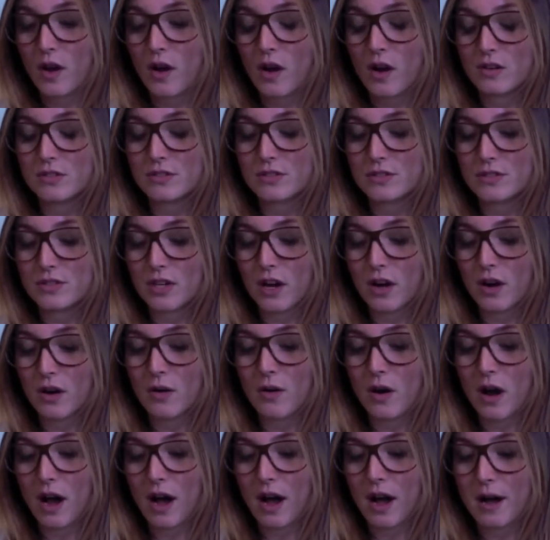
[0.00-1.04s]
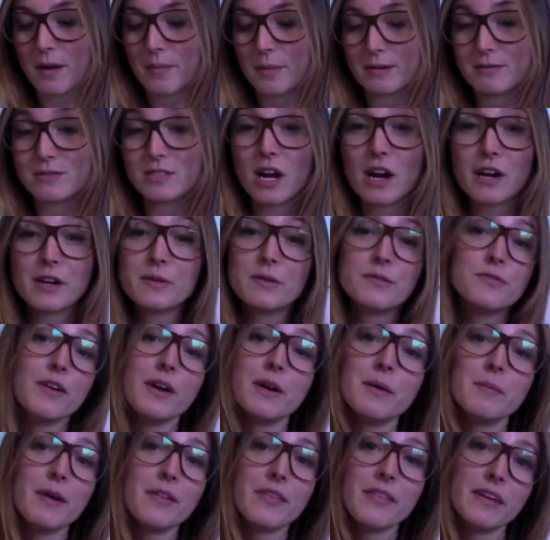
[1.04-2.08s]
So I was talking to a friend
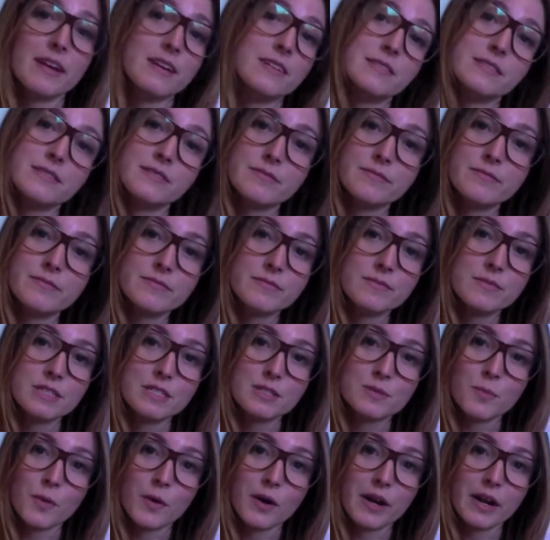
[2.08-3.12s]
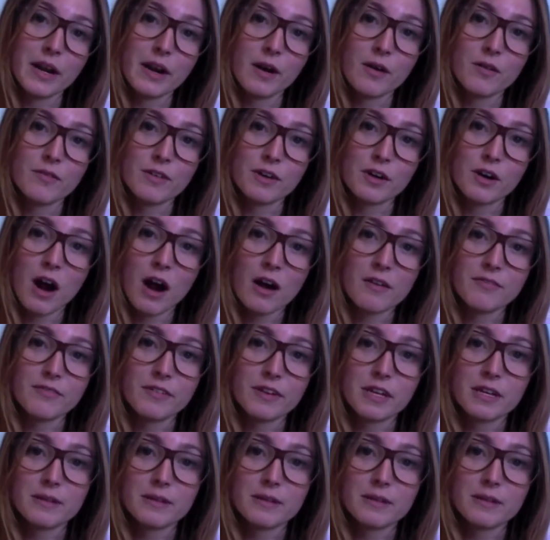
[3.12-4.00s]
about this morning over coffee,